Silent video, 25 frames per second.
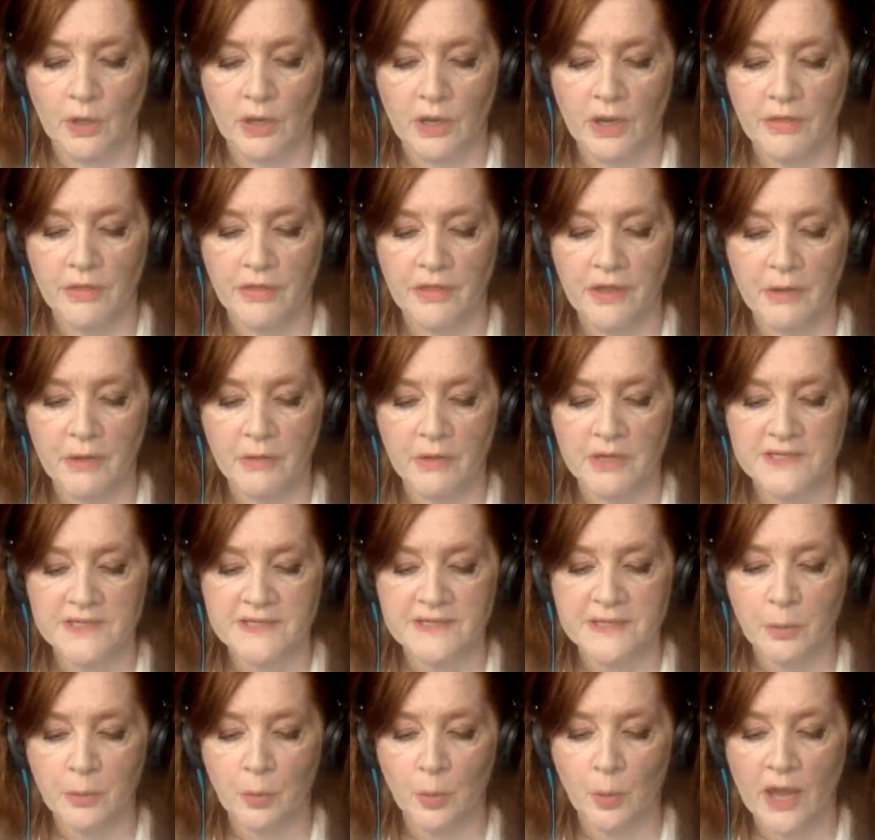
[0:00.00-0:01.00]
where there
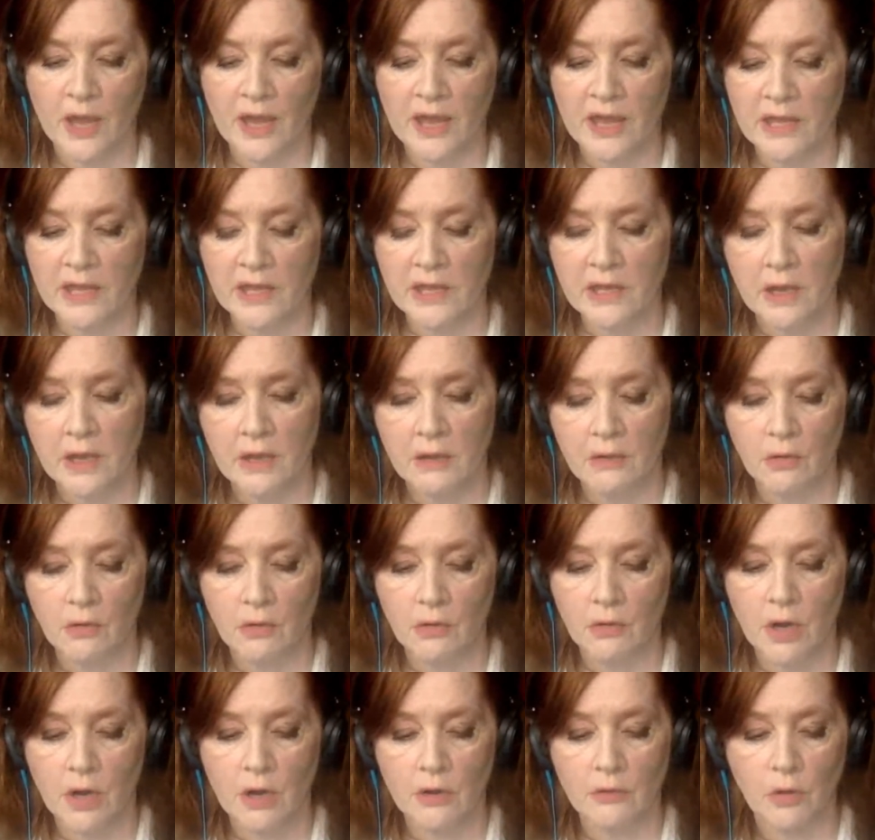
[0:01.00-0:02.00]
is a way
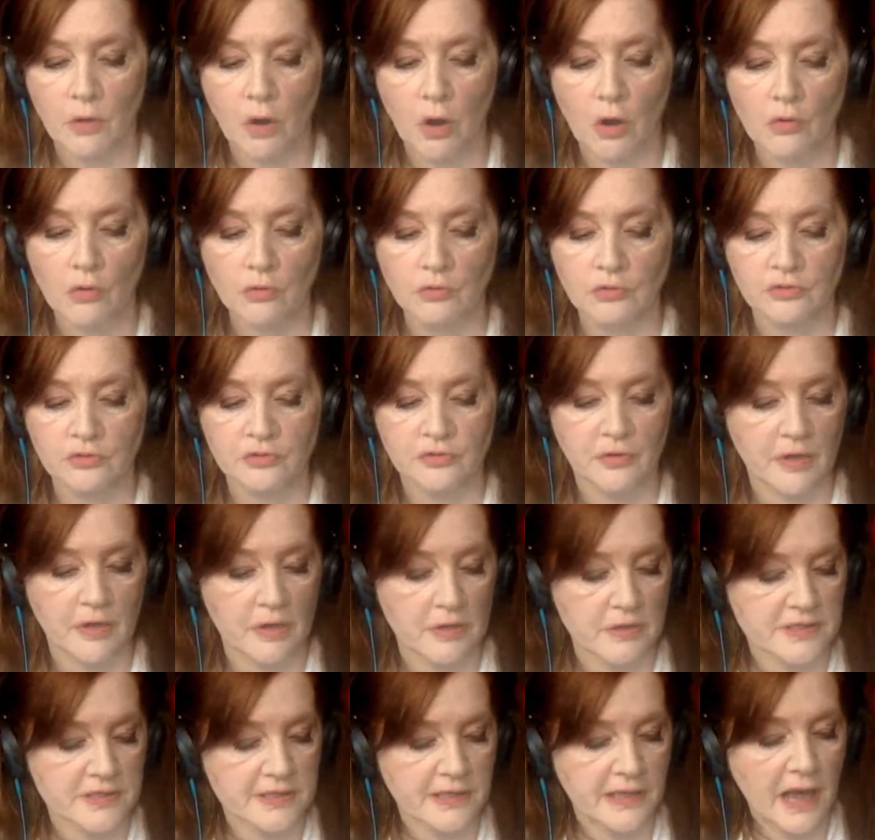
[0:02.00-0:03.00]
or a road,
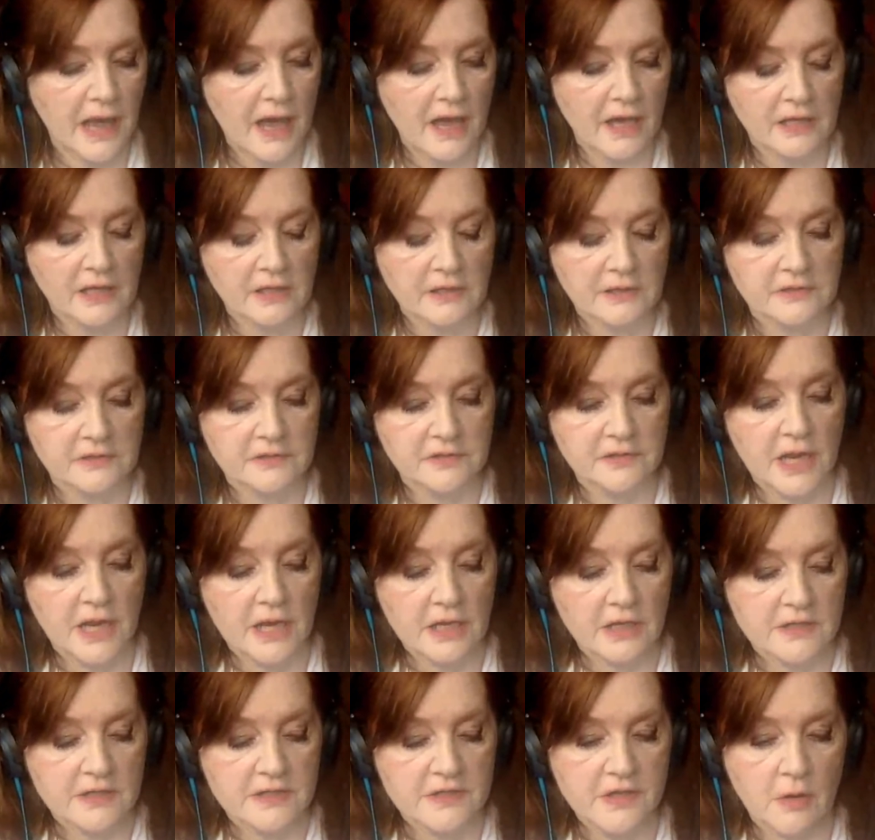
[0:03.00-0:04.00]
there is light,
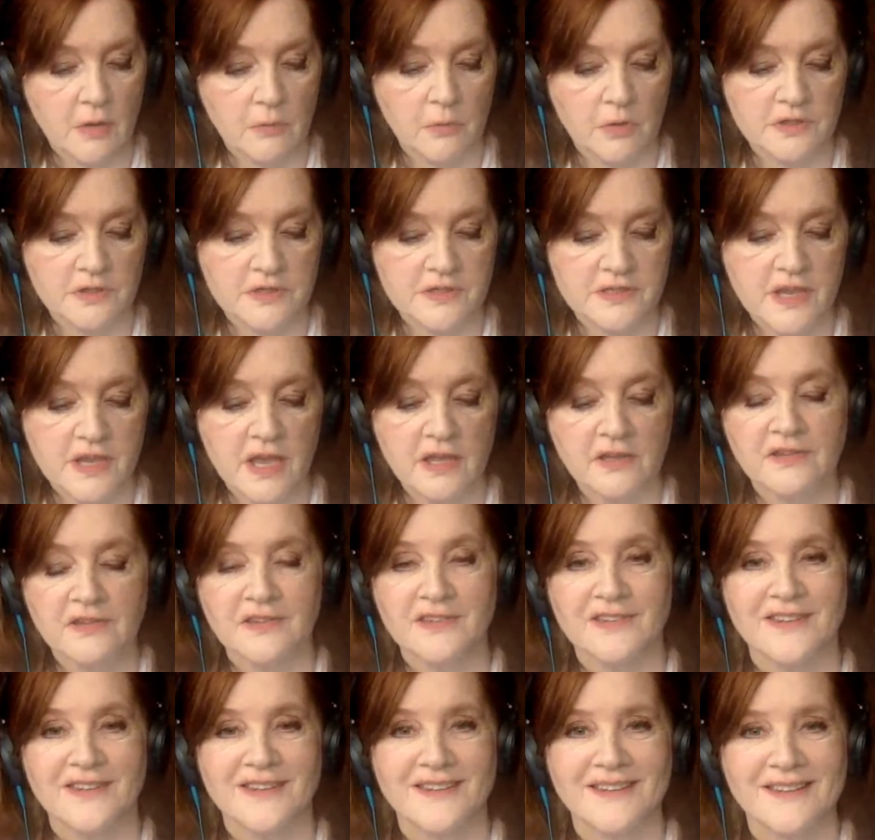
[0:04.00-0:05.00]
like someone said.
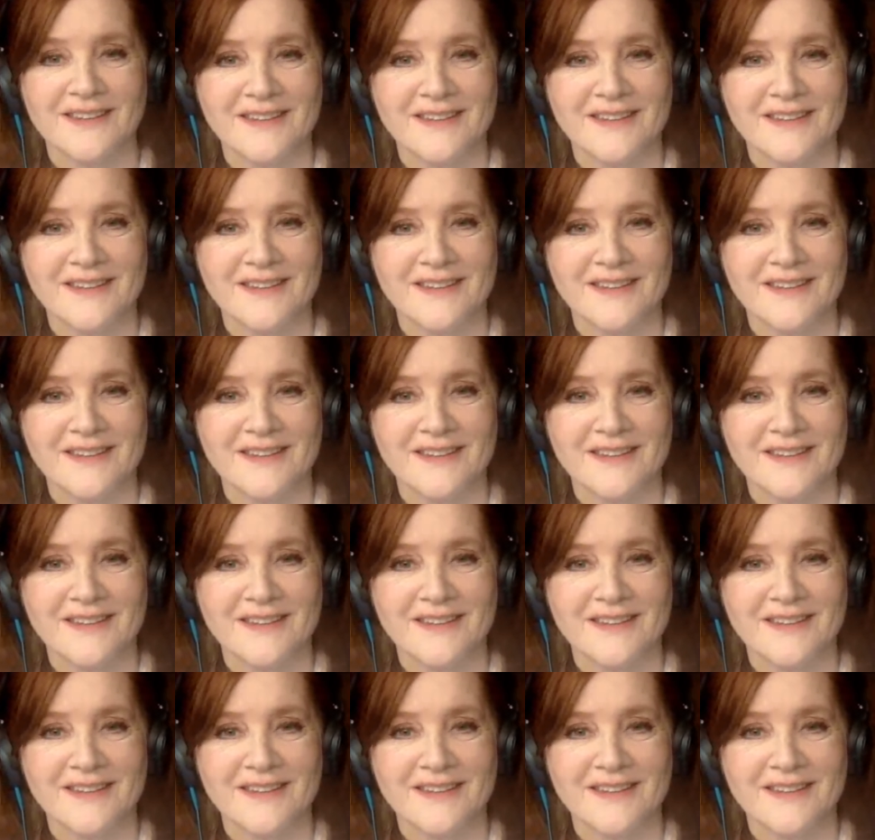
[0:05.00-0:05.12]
